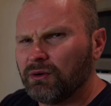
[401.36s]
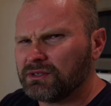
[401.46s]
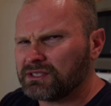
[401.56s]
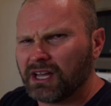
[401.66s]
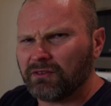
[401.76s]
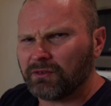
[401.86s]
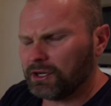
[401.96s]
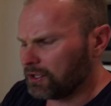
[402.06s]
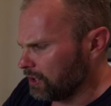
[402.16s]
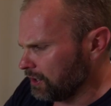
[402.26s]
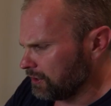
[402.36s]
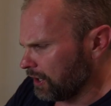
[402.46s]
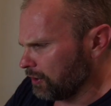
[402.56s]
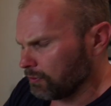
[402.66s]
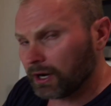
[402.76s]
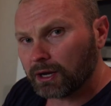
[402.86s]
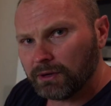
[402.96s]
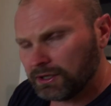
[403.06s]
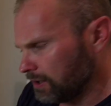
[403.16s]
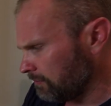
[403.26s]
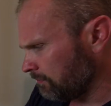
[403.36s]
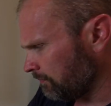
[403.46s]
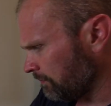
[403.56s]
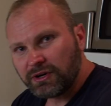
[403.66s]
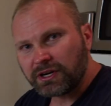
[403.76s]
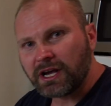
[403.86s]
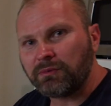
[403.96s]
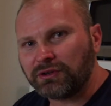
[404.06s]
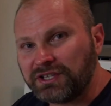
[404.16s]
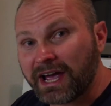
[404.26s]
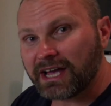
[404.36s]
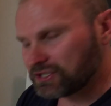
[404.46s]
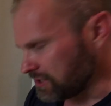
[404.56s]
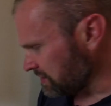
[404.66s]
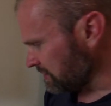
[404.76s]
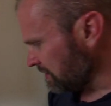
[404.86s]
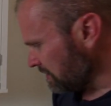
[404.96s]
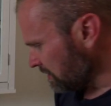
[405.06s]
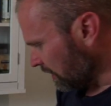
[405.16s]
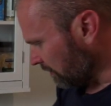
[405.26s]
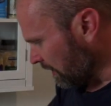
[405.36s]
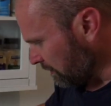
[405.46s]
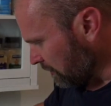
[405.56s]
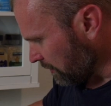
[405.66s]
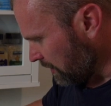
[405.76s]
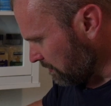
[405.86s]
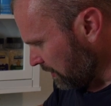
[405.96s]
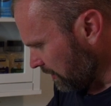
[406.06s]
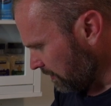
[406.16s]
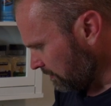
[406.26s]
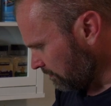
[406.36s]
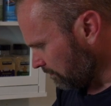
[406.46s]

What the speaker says: was not very good. I don't recommend it. Put a couple dashes of heavy cream in here